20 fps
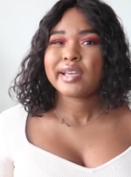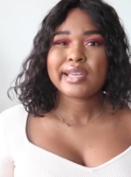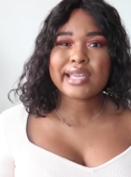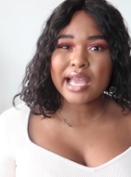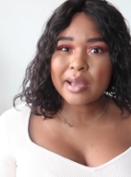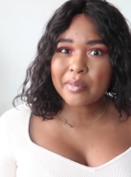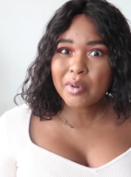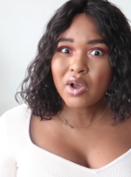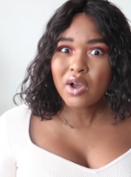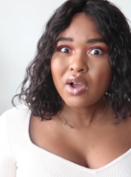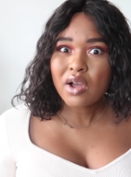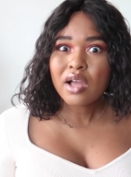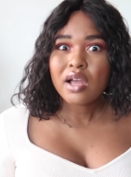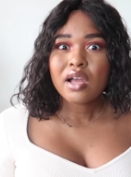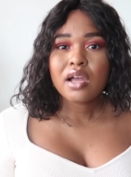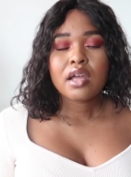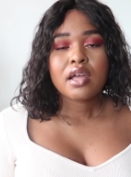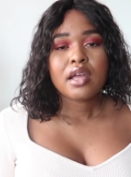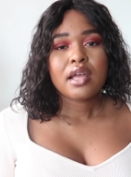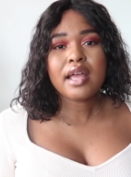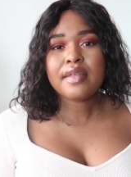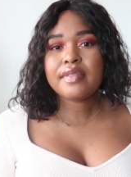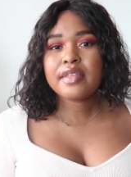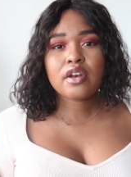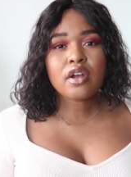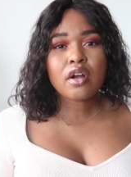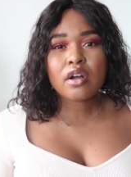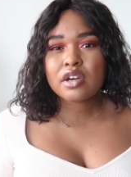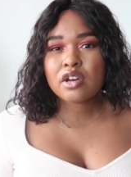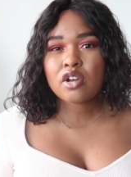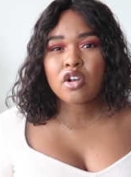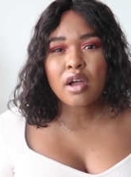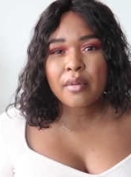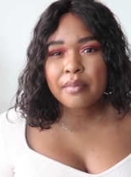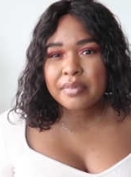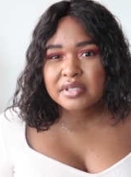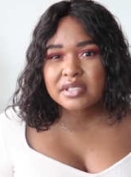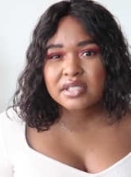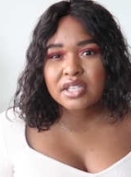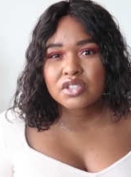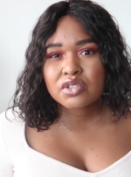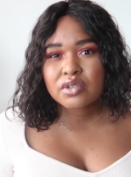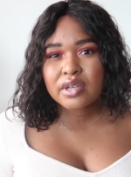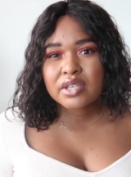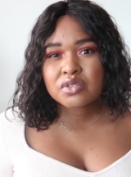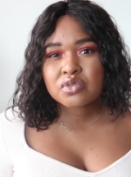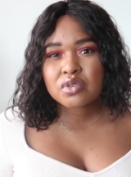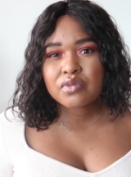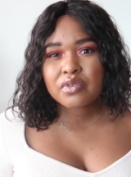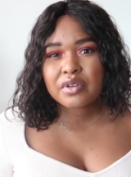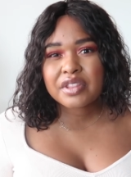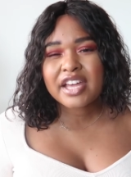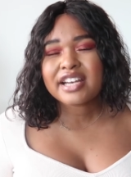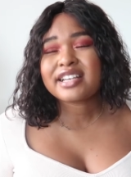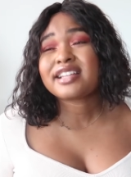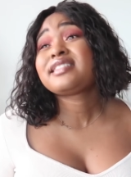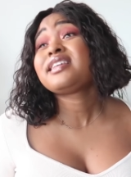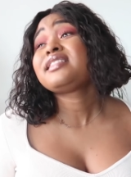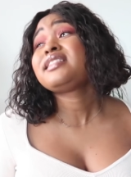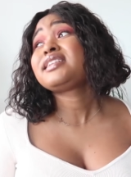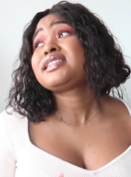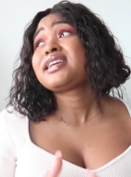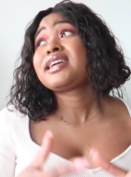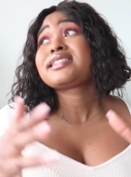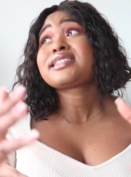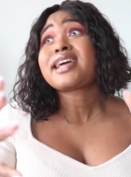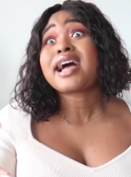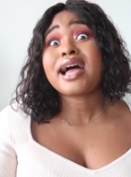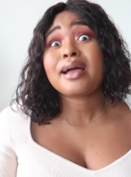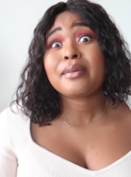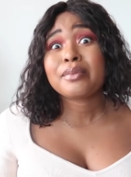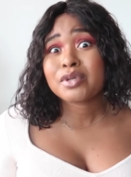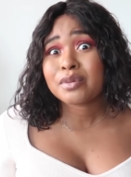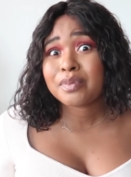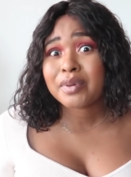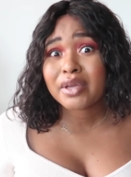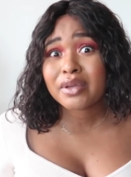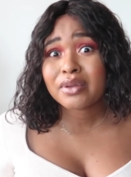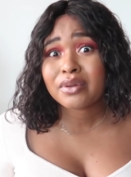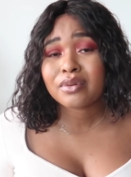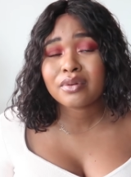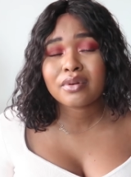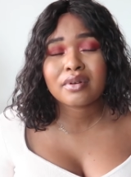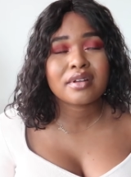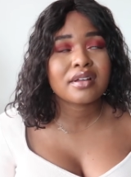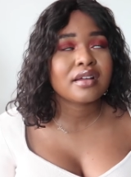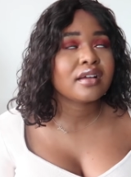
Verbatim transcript: Yeah, well, and they're not going to compensate you extra for that, and then they take time to pay you.